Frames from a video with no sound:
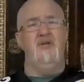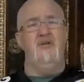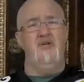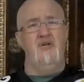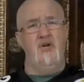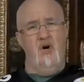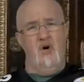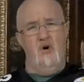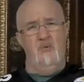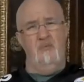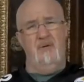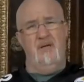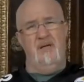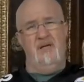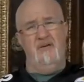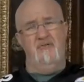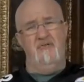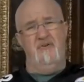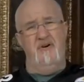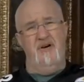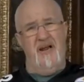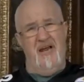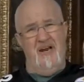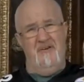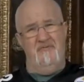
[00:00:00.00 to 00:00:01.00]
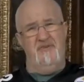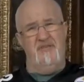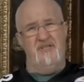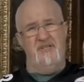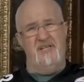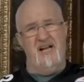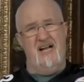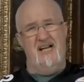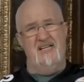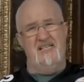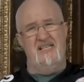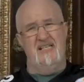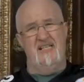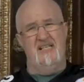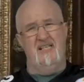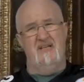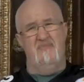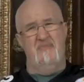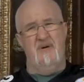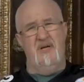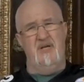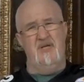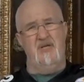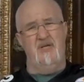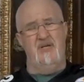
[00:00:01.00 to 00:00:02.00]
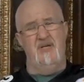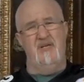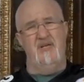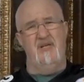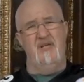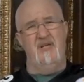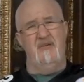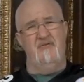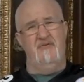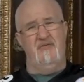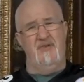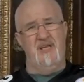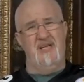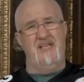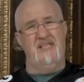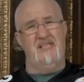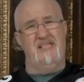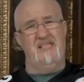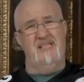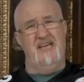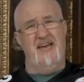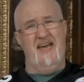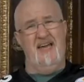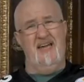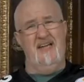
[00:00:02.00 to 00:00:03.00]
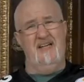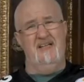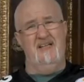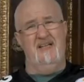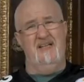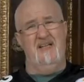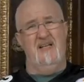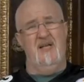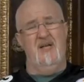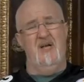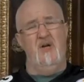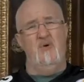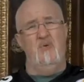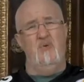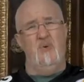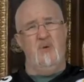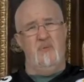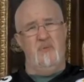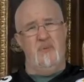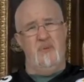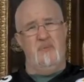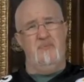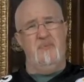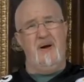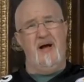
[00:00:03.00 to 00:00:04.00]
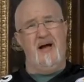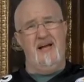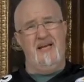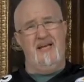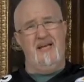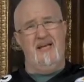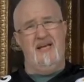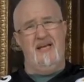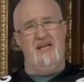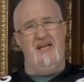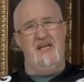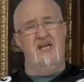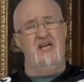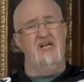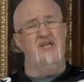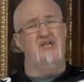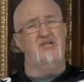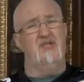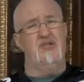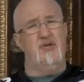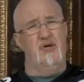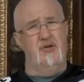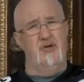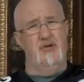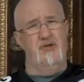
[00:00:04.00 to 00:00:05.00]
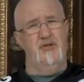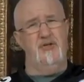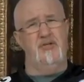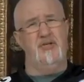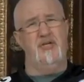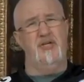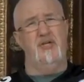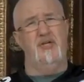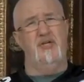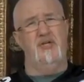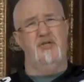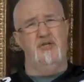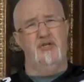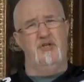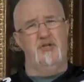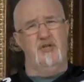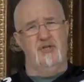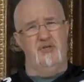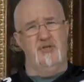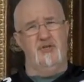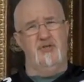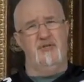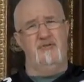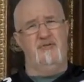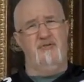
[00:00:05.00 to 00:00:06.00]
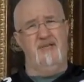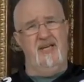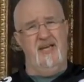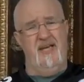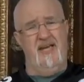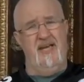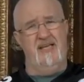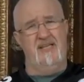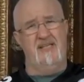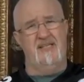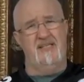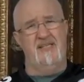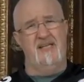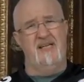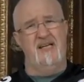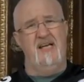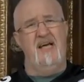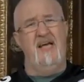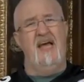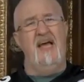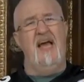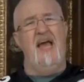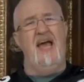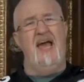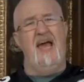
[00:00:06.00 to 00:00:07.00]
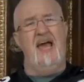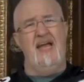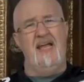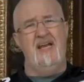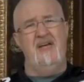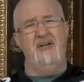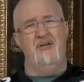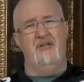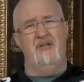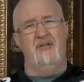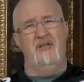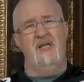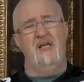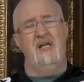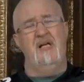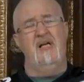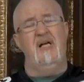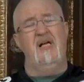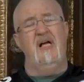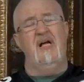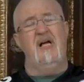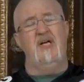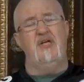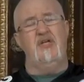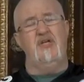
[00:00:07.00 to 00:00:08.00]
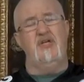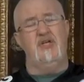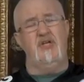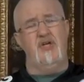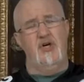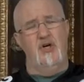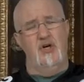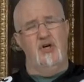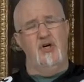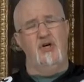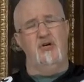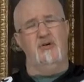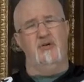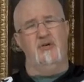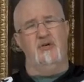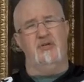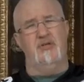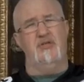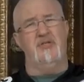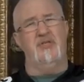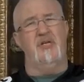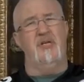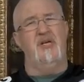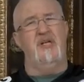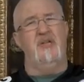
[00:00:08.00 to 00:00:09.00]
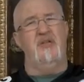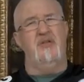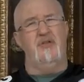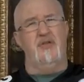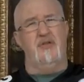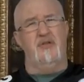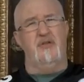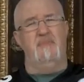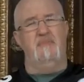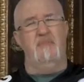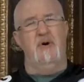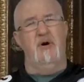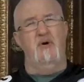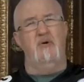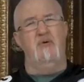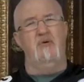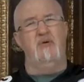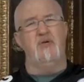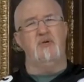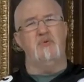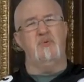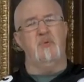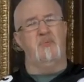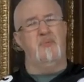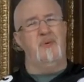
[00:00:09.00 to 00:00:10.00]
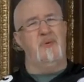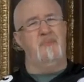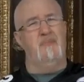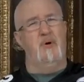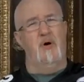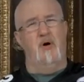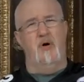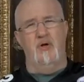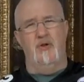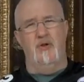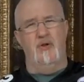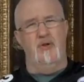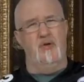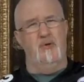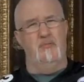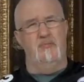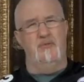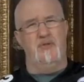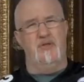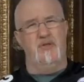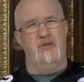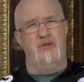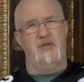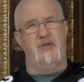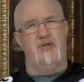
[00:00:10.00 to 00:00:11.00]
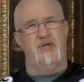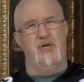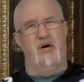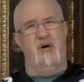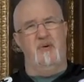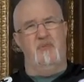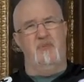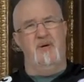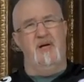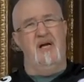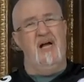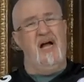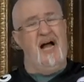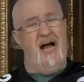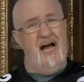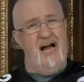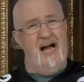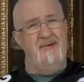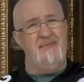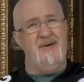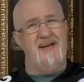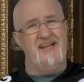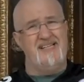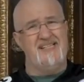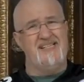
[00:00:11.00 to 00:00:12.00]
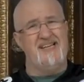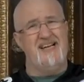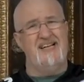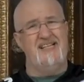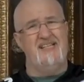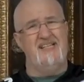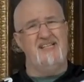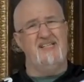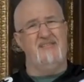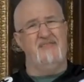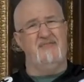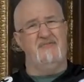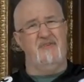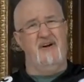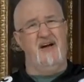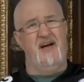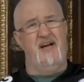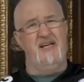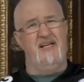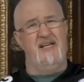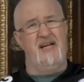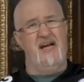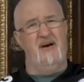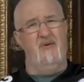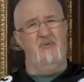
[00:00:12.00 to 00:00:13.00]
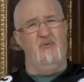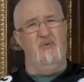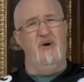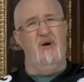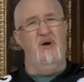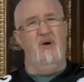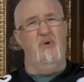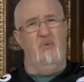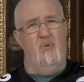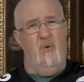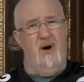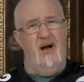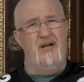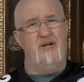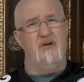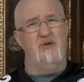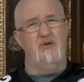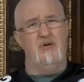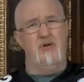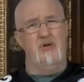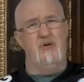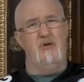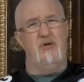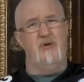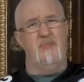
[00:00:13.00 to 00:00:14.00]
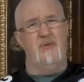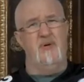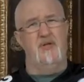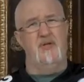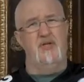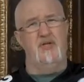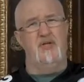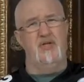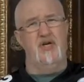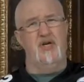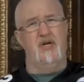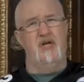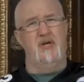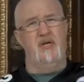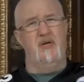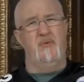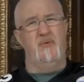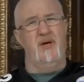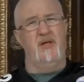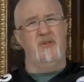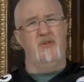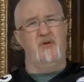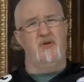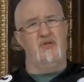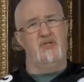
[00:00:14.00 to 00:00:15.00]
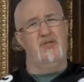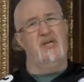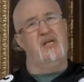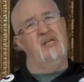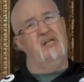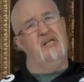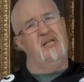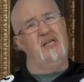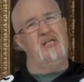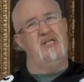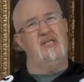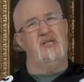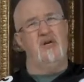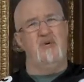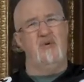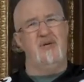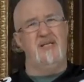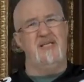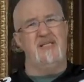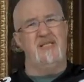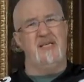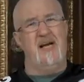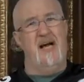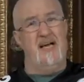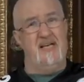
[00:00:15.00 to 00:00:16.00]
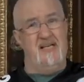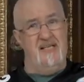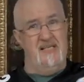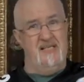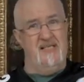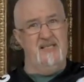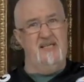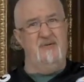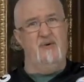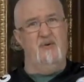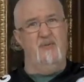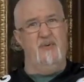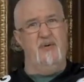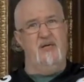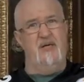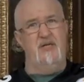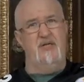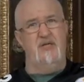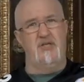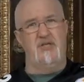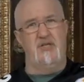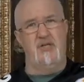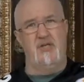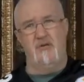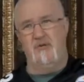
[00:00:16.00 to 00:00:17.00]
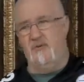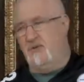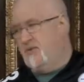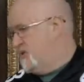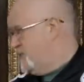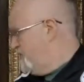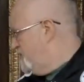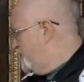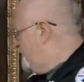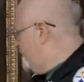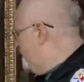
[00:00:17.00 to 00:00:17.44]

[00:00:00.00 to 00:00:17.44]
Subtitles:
Normally, for an advertising commission of this scale, we'd be packing tons and tons of kit. Hähnel assure us that the Modus will be more than up to the job. I'm excited to find out. Why don't you come on the journey with us? Let's go inside and see what we can shoot.